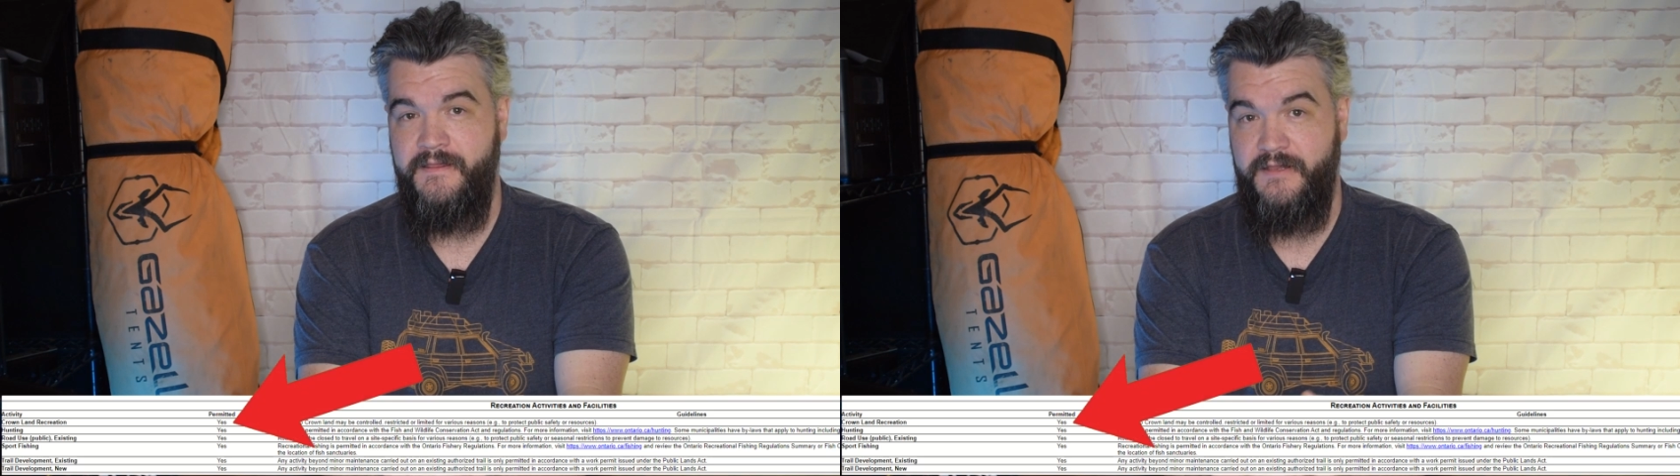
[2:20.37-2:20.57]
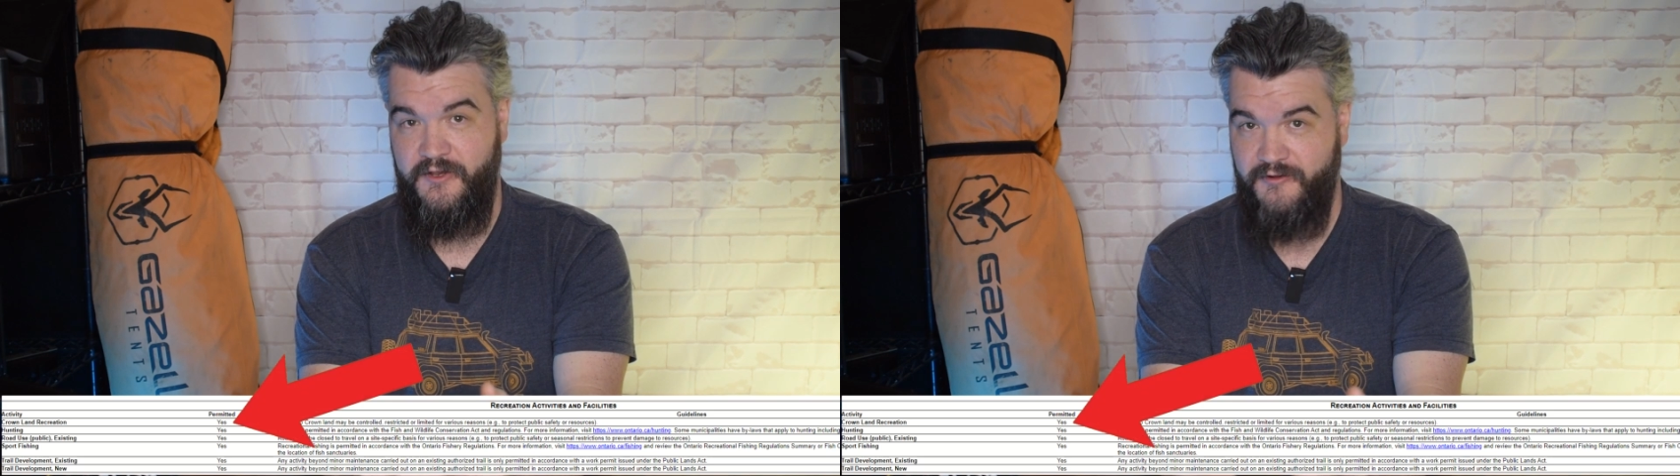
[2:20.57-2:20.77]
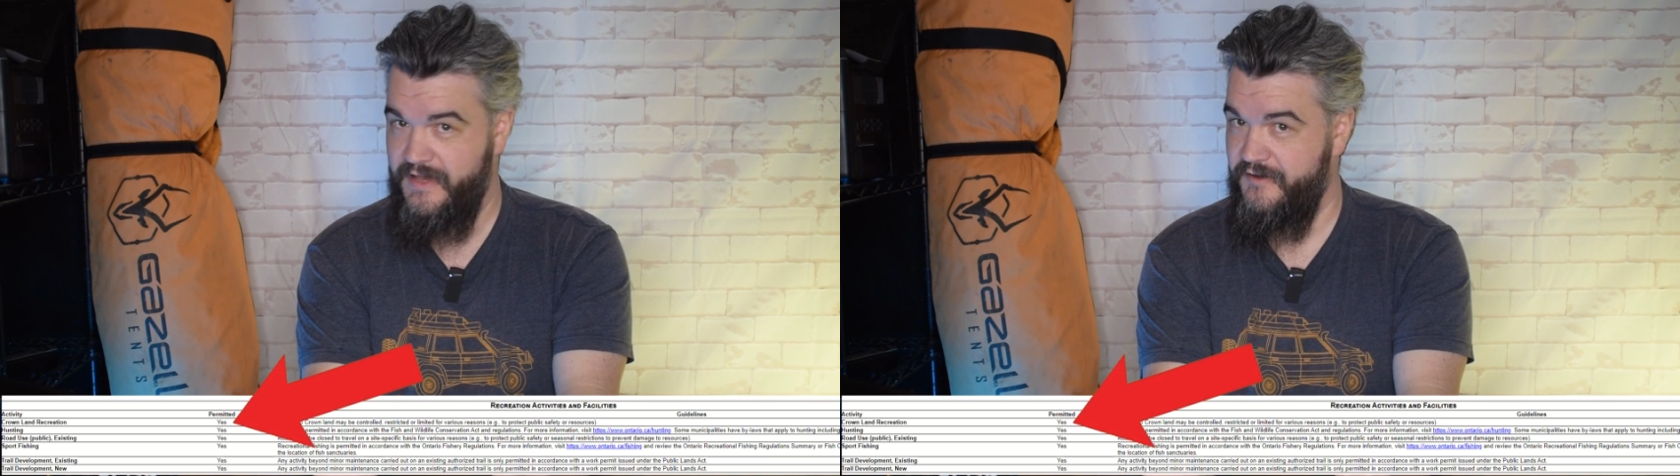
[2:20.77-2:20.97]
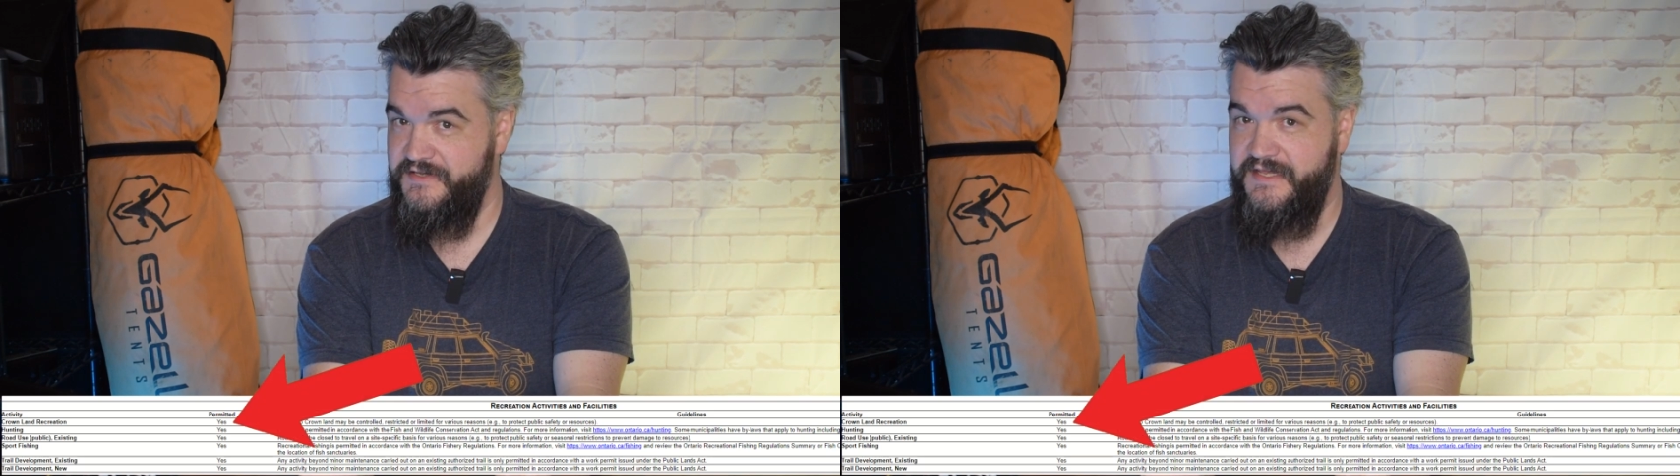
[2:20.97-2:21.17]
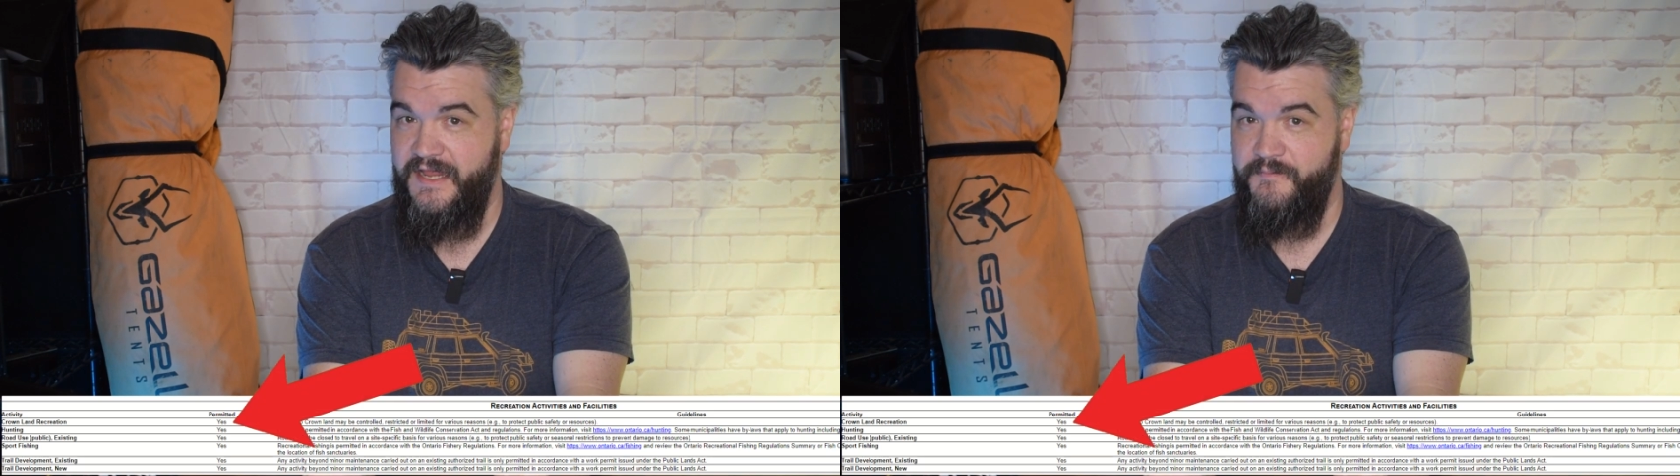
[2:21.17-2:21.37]
you're allowed
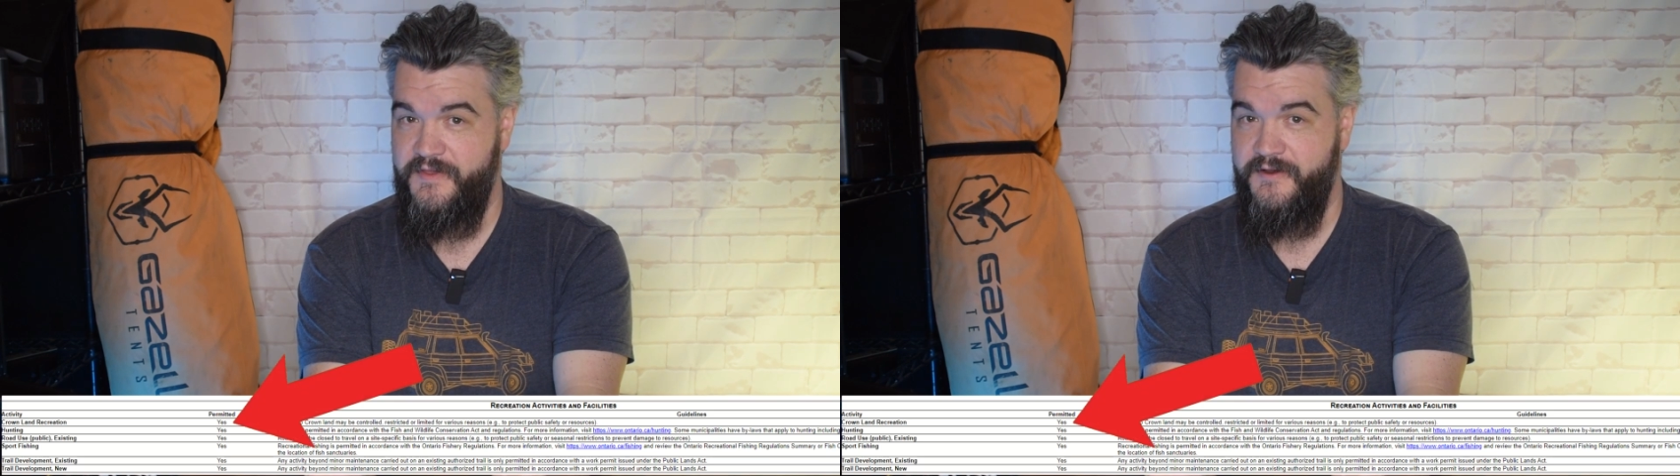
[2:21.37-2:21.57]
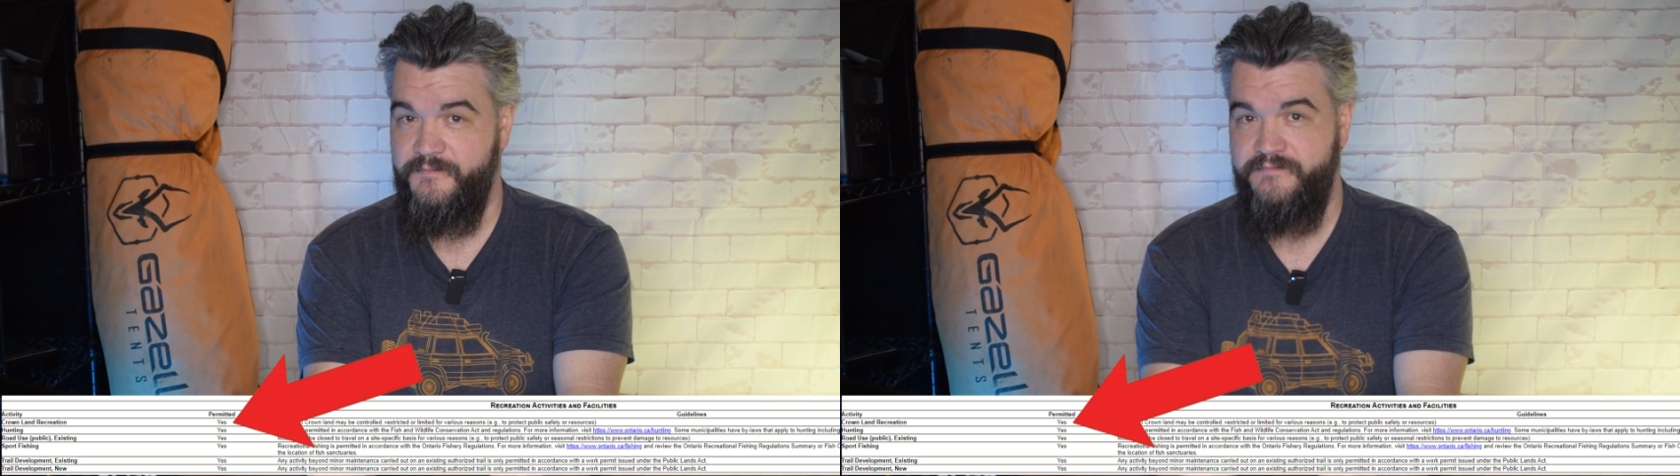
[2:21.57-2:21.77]
to camp there.